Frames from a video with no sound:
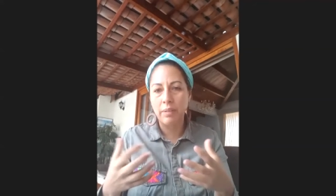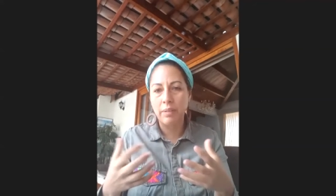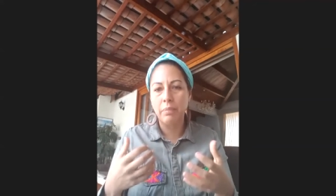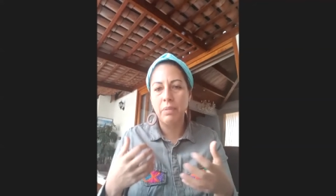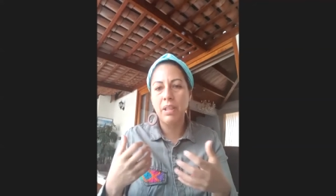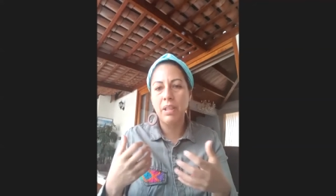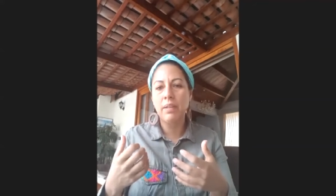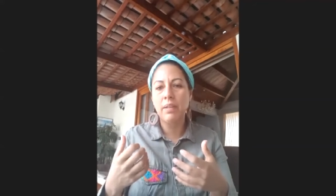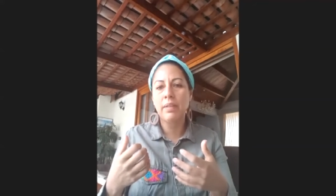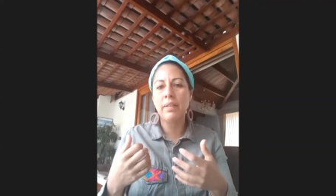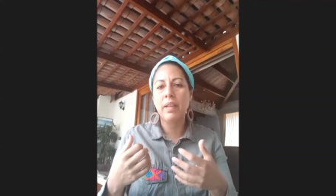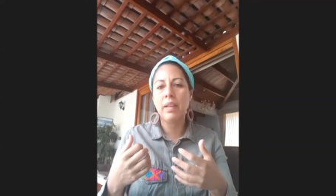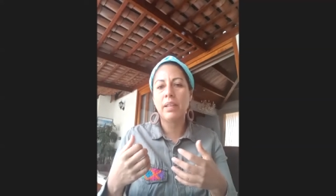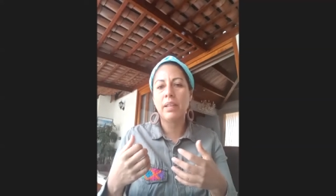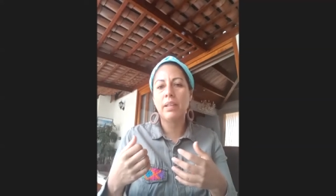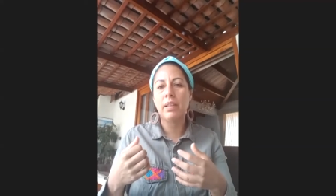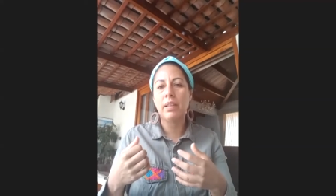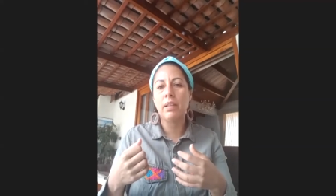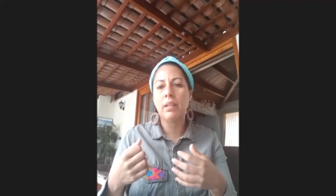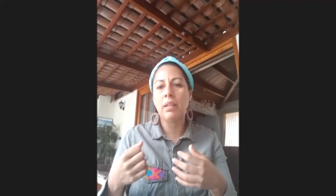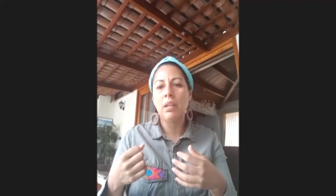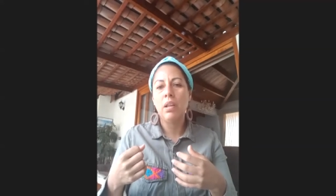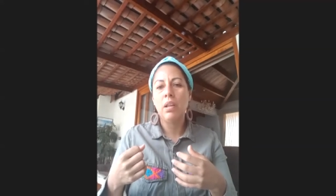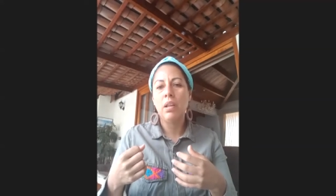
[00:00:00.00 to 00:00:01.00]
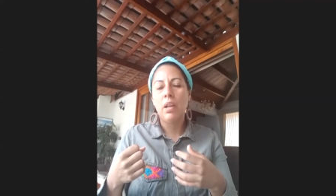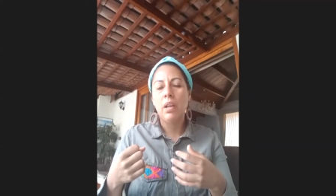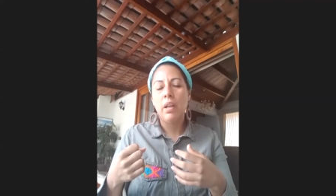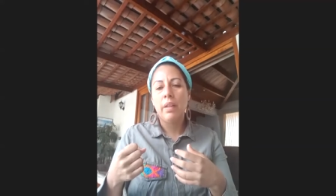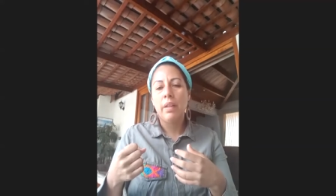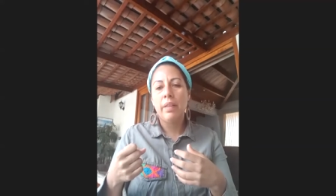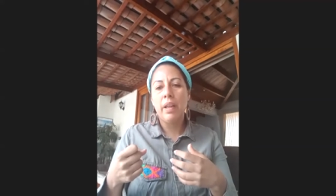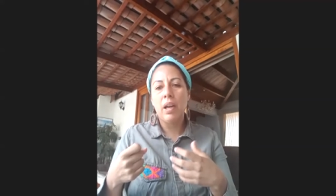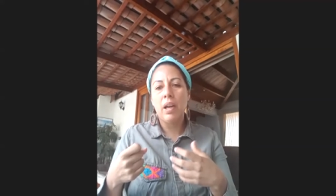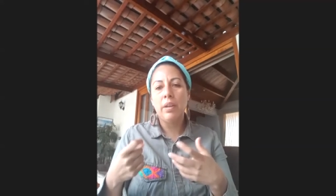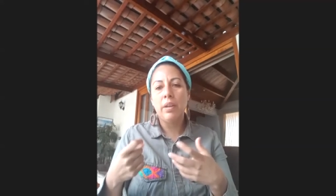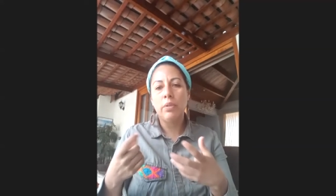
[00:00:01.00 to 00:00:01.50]
Means that
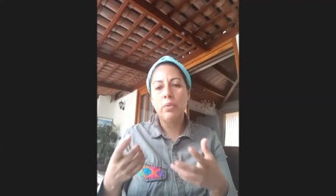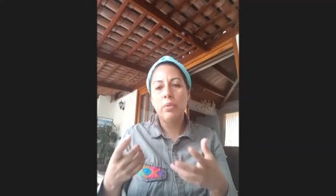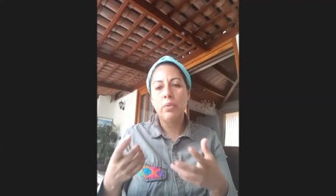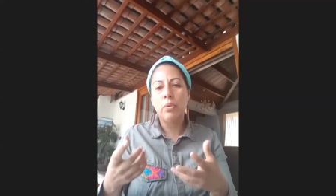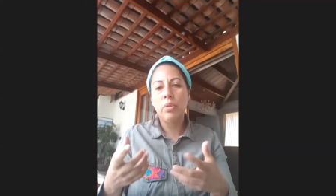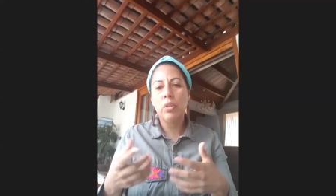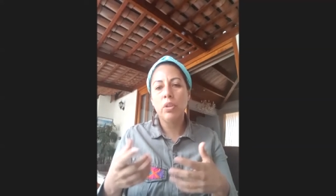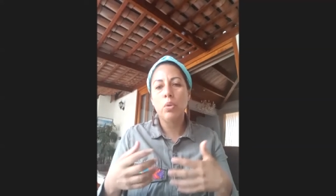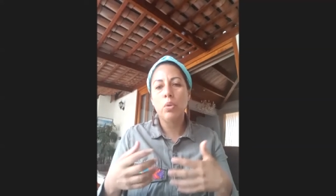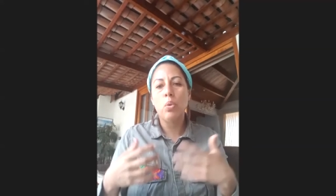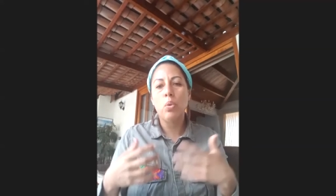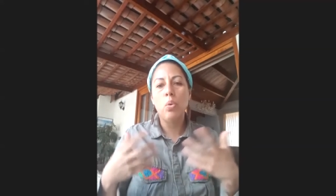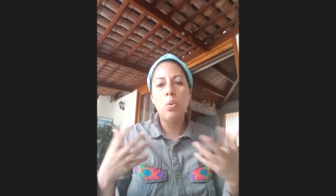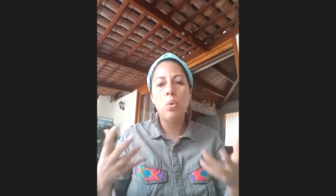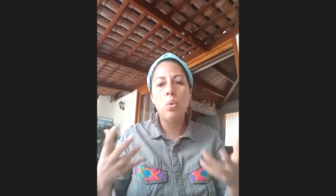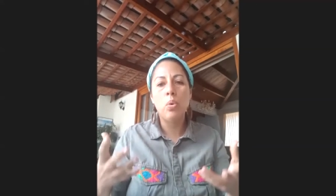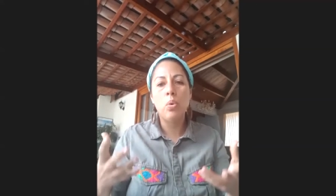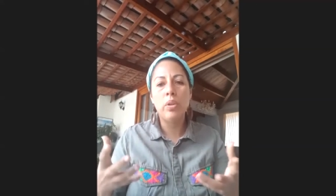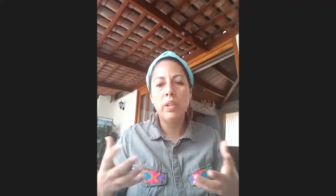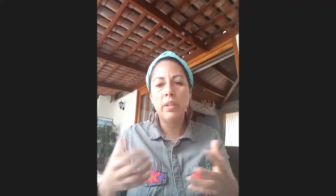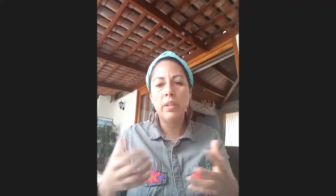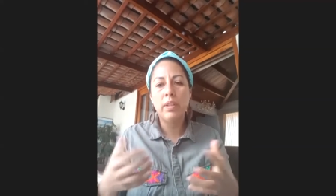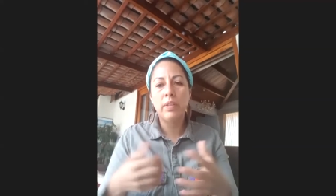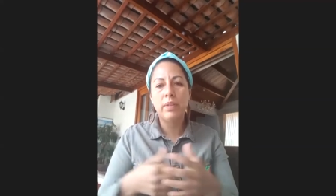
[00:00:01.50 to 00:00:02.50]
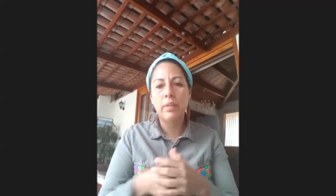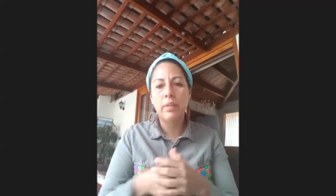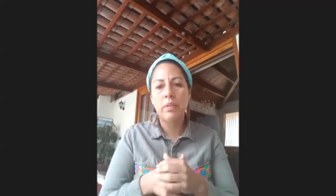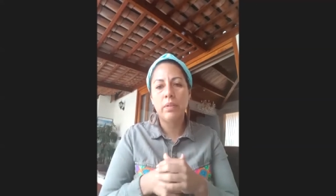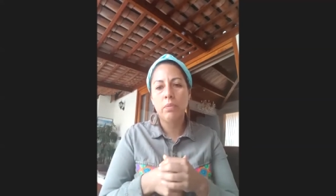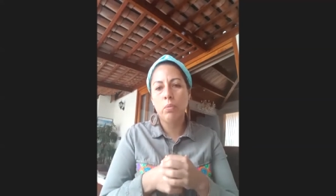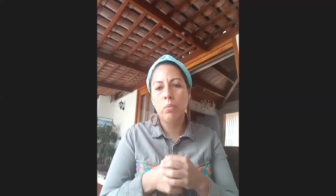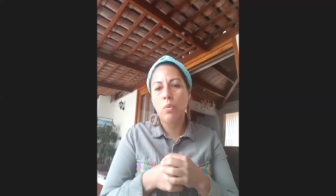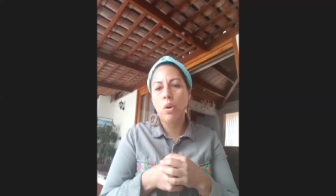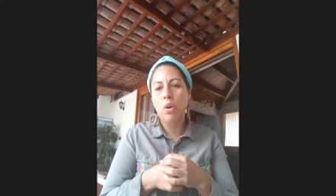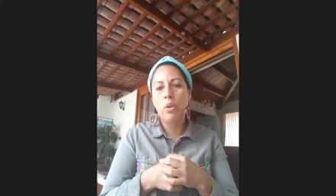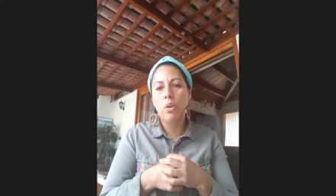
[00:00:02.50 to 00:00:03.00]
they are doing who is
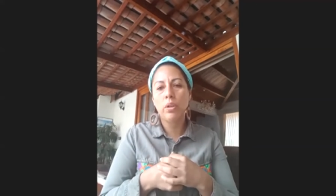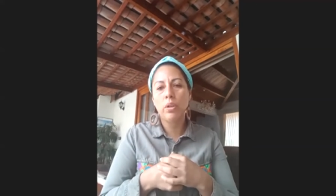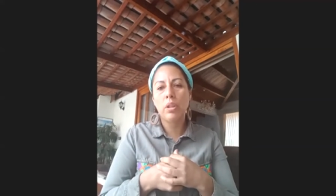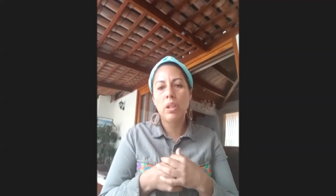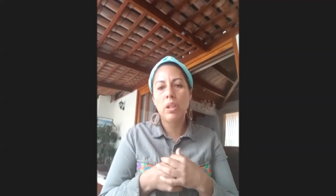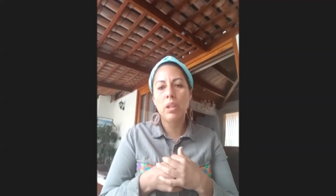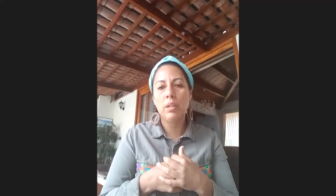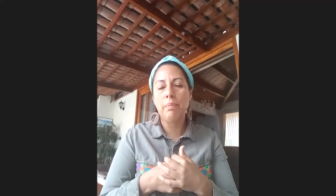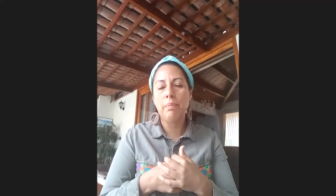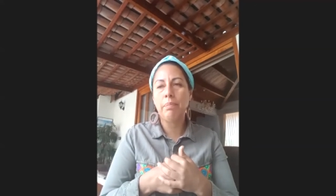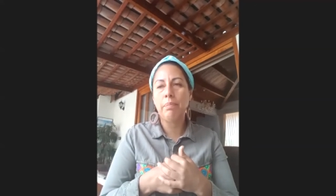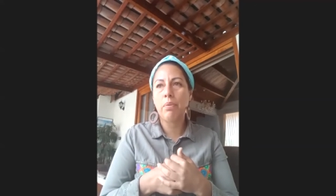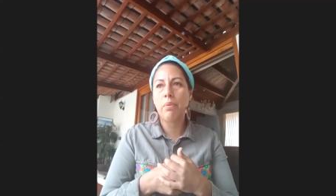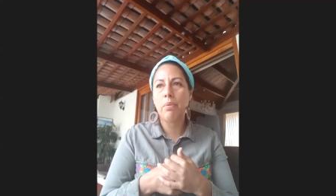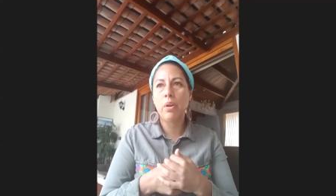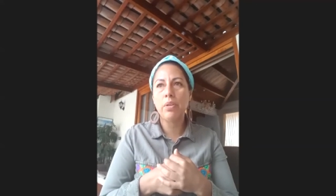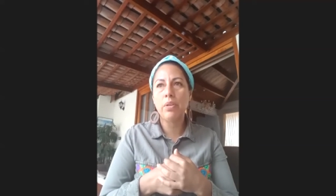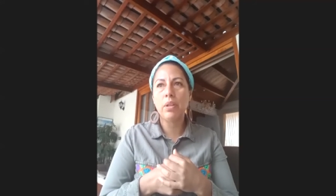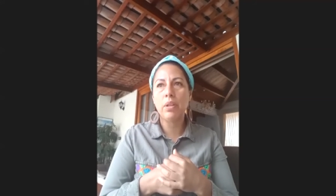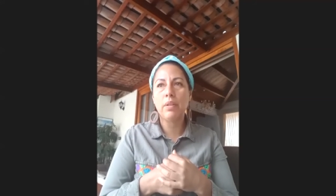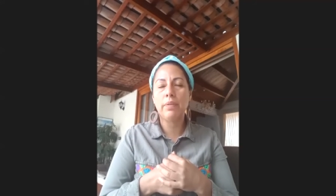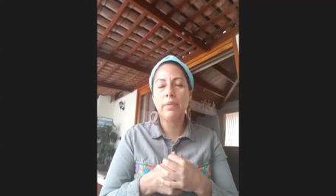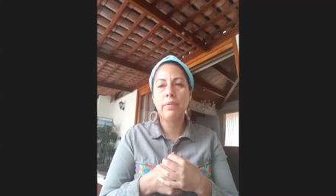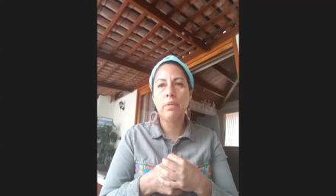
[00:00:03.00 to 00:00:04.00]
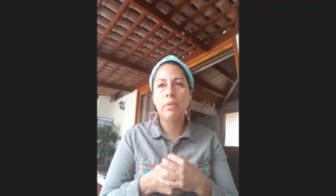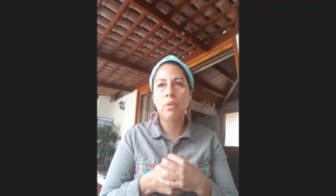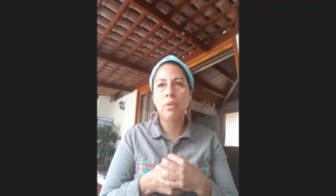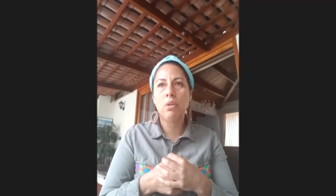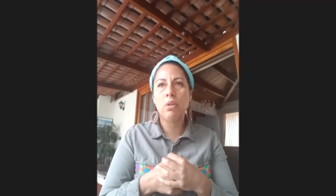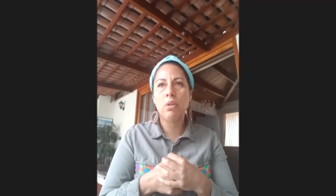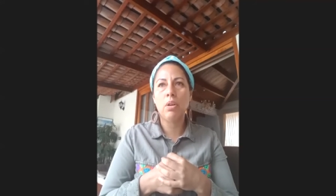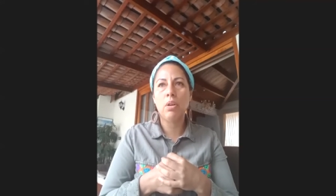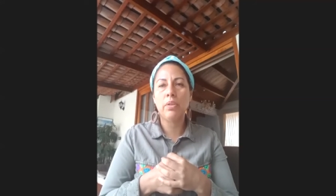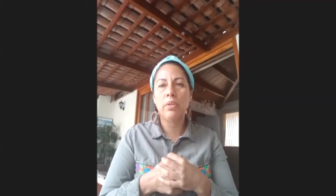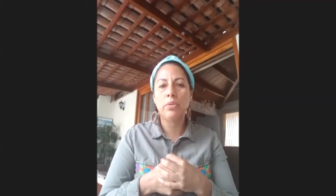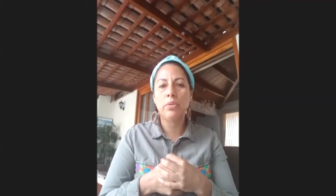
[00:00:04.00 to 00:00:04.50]
working in project
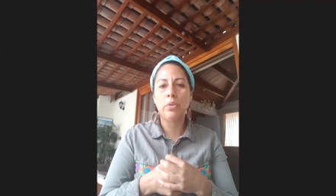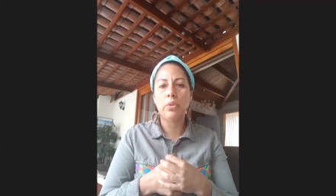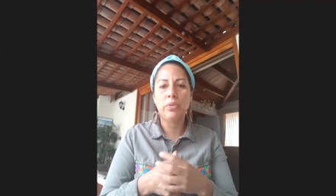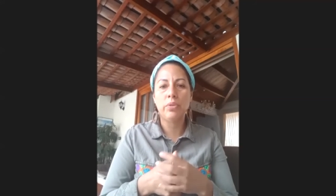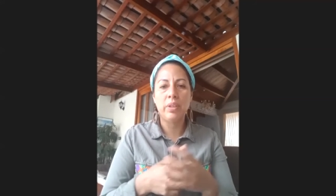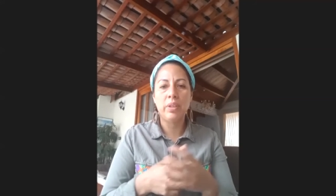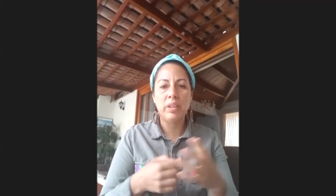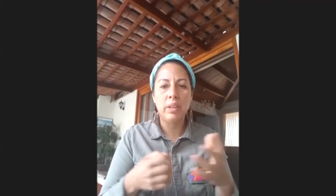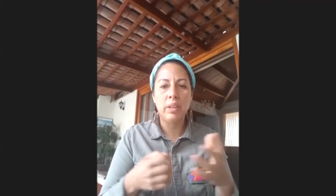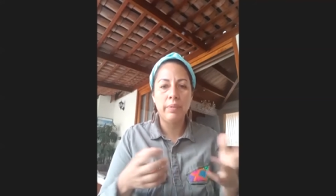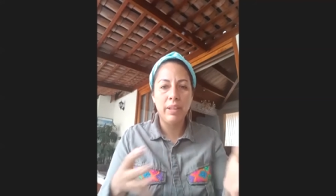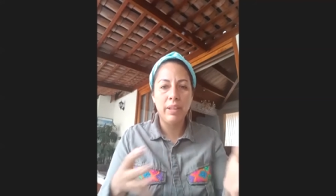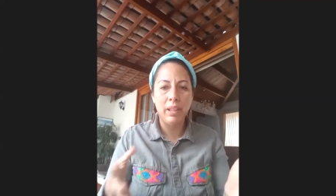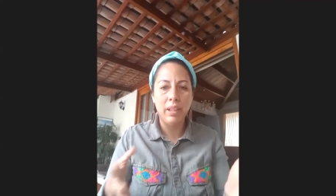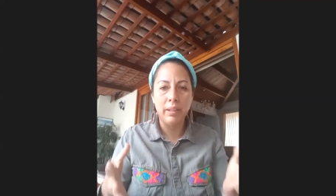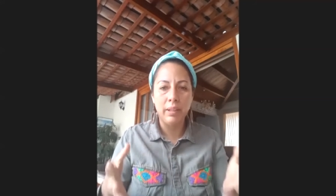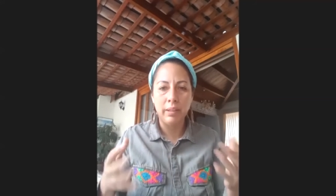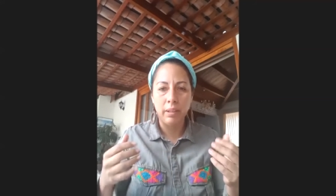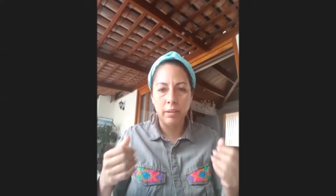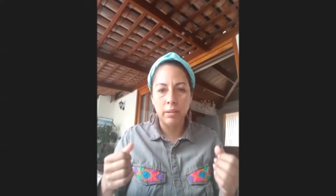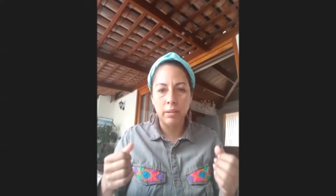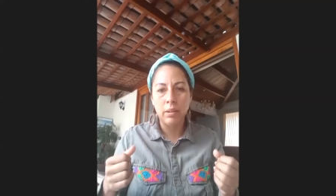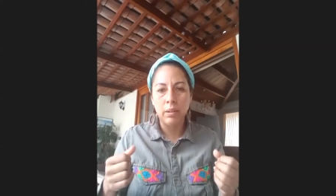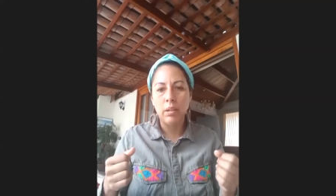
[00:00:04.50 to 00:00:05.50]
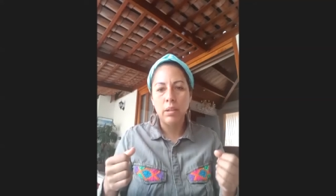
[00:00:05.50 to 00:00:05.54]
for sustainability.